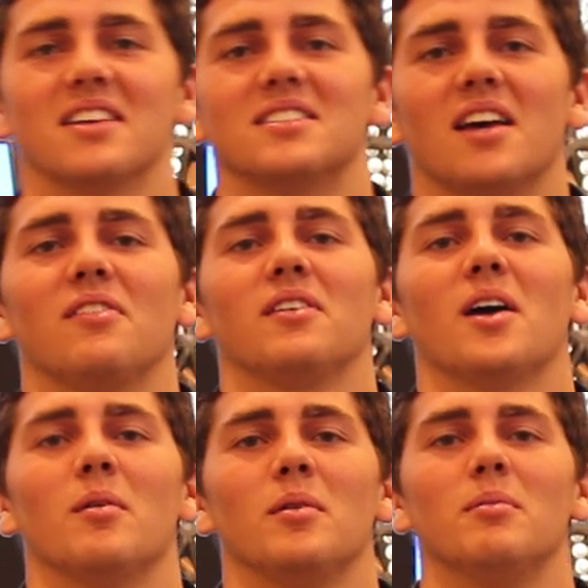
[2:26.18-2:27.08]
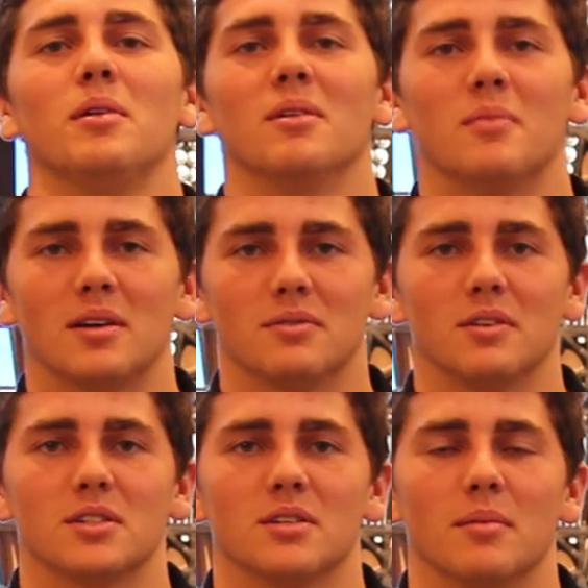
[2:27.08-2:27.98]
has definitely helped me be the best
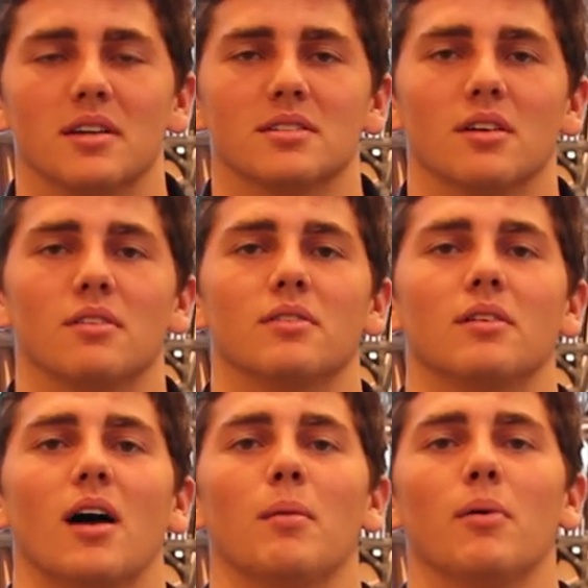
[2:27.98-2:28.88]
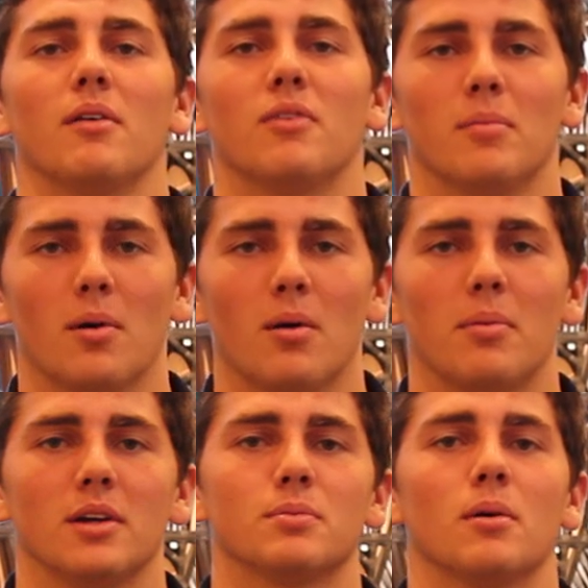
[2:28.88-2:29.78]
version of myself. I play football,
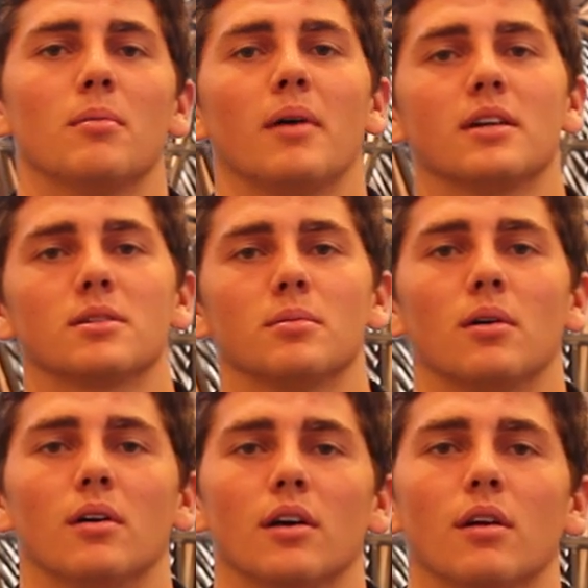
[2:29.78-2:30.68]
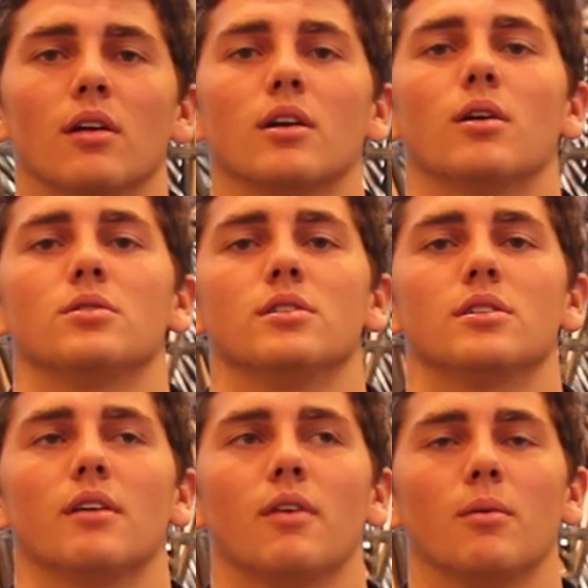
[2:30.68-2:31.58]
baseball, and basketball, and all the coaches
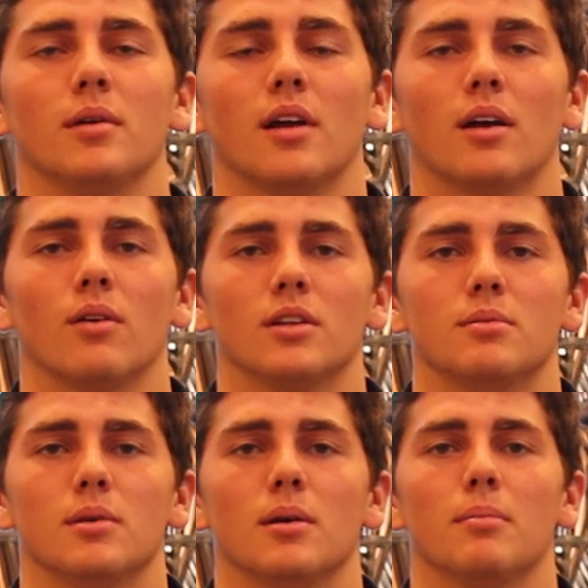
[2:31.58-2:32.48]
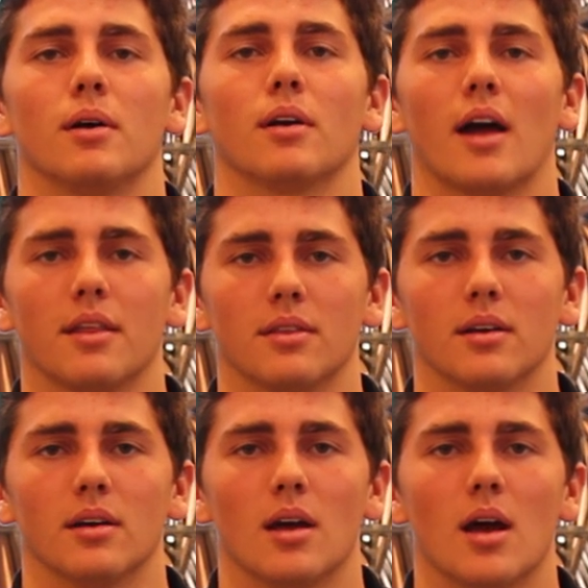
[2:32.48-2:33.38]
have helped me not only to be a better
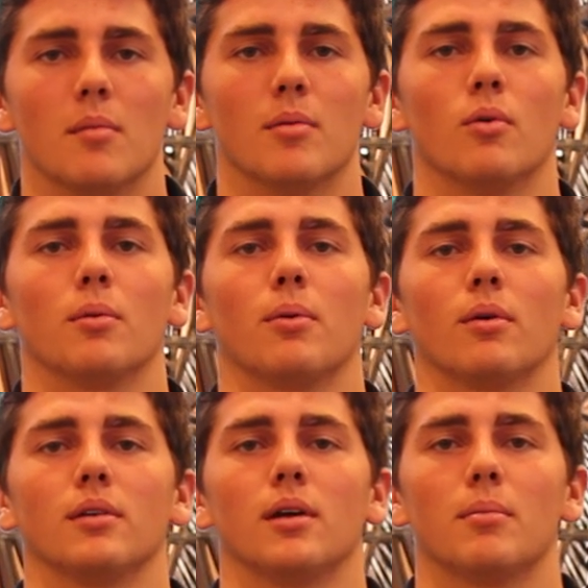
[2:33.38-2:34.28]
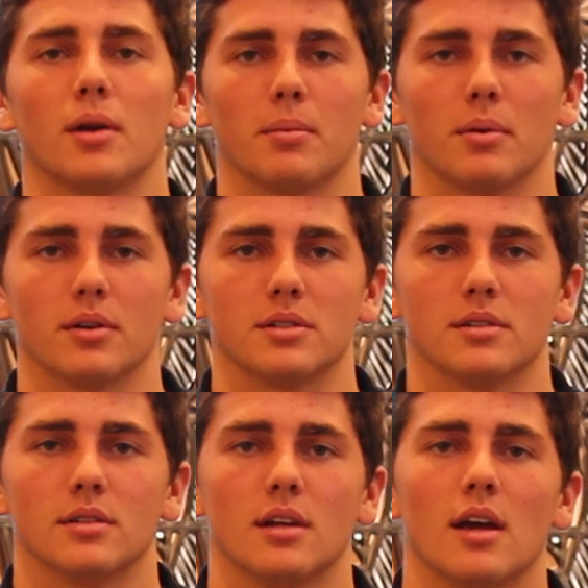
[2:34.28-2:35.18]
athlete, but more importantly, a better person.
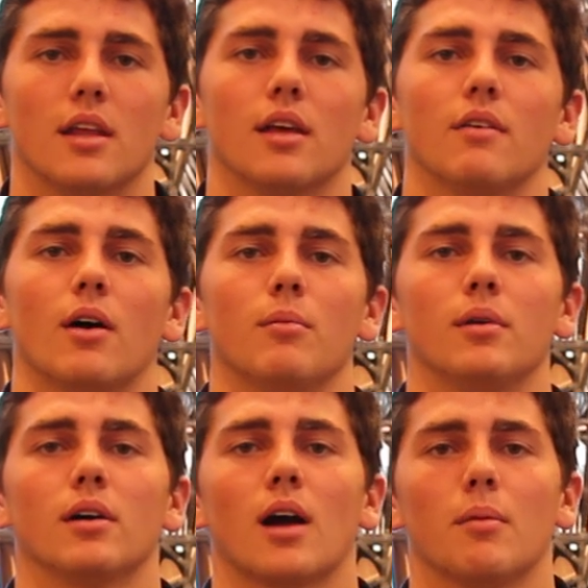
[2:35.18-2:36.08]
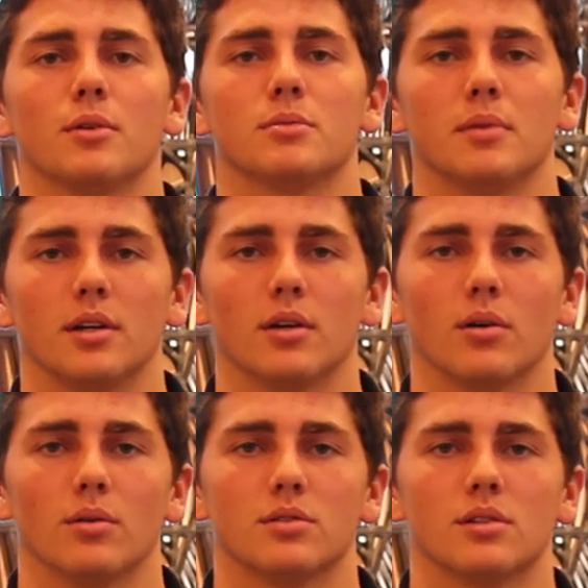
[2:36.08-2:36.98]
They have helped me accomplish many
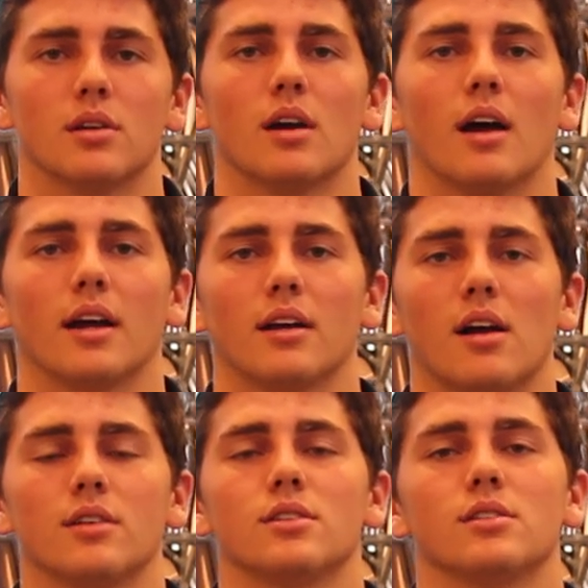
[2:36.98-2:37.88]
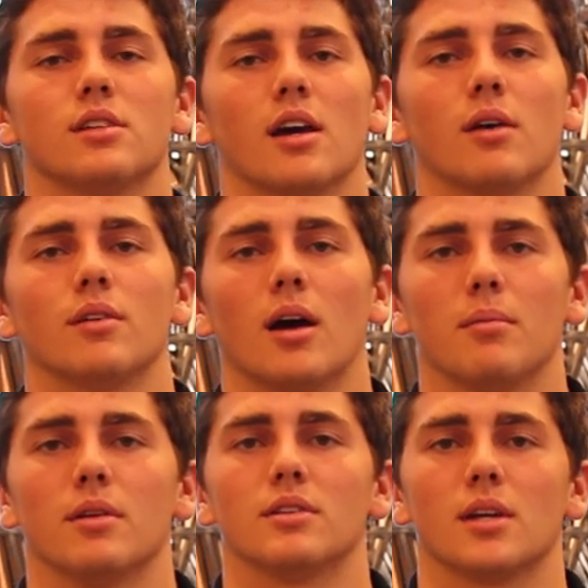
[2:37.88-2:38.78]
goals. I can honestly say I would not
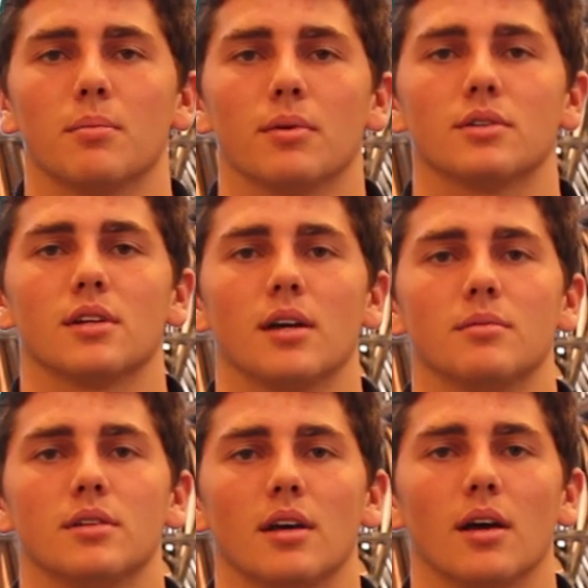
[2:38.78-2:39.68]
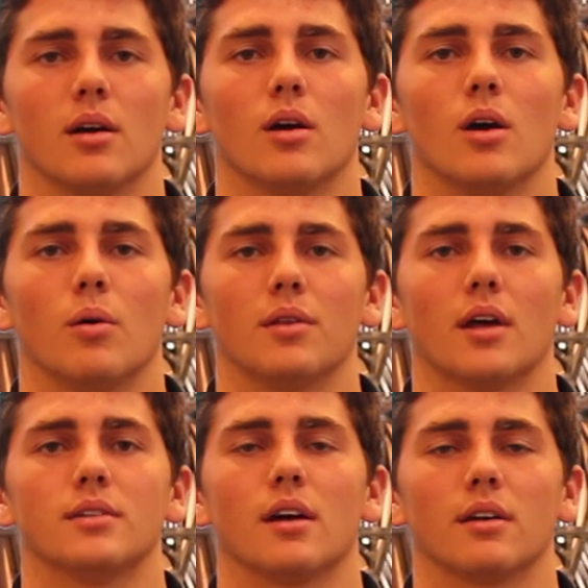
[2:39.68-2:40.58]
be the same person I am today
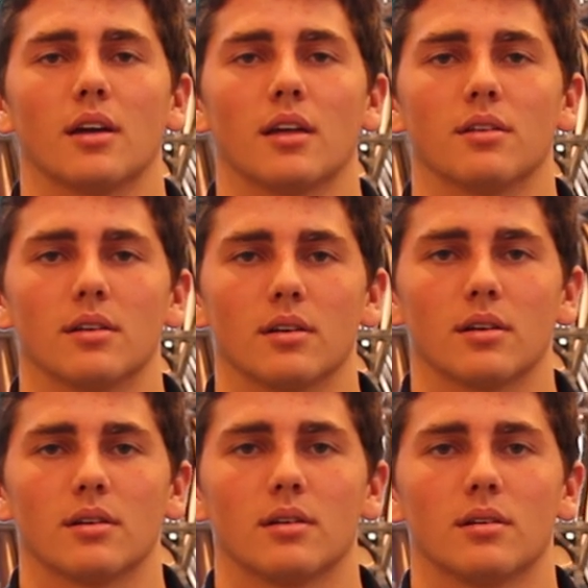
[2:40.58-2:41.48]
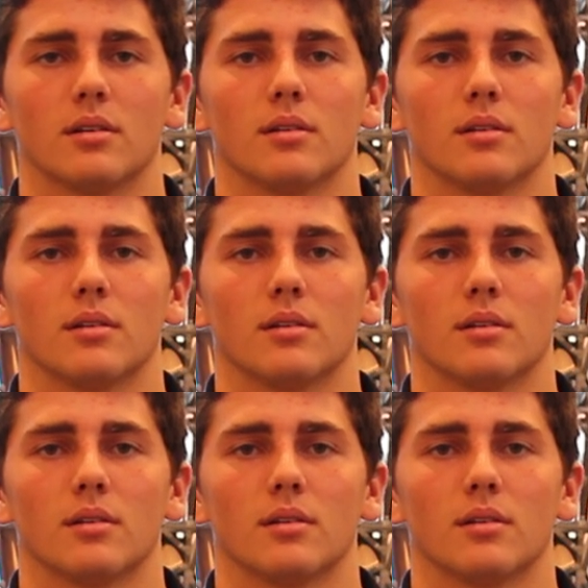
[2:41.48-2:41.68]
without Dowling Catholic.